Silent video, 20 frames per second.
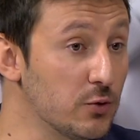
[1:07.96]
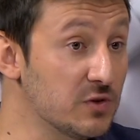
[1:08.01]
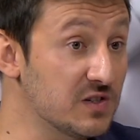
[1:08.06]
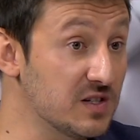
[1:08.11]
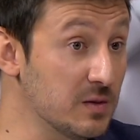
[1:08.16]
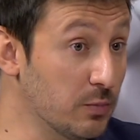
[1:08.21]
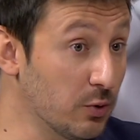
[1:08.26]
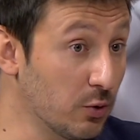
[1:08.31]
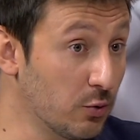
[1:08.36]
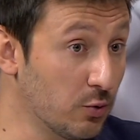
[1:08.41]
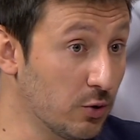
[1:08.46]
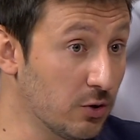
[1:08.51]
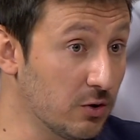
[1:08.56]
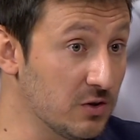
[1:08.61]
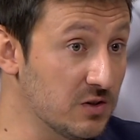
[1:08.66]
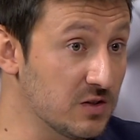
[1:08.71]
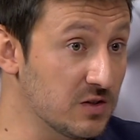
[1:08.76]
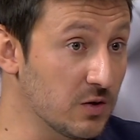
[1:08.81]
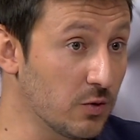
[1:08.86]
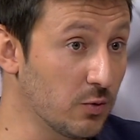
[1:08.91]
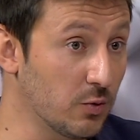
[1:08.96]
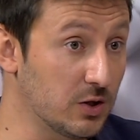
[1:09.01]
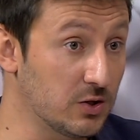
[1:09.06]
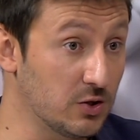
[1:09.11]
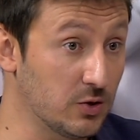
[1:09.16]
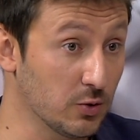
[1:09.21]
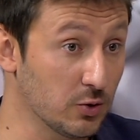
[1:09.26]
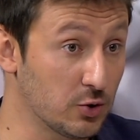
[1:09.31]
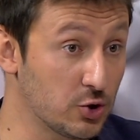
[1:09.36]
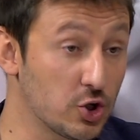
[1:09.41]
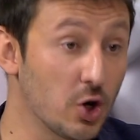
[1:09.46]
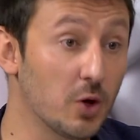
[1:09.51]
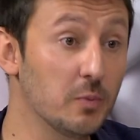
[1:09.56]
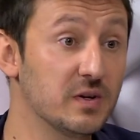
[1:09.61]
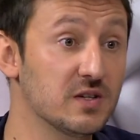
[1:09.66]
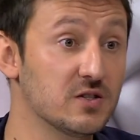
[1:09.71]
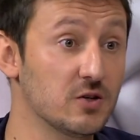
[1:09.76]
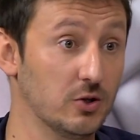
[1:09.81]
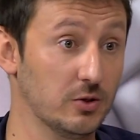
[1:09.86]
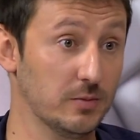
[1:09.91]
simple words what your job
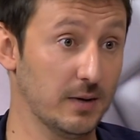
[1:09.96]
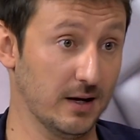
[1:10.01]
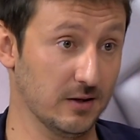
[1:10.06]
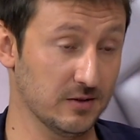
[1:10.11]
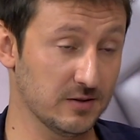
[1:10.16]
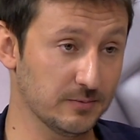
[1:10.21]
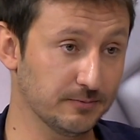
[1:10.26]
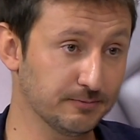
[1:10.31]
is all about?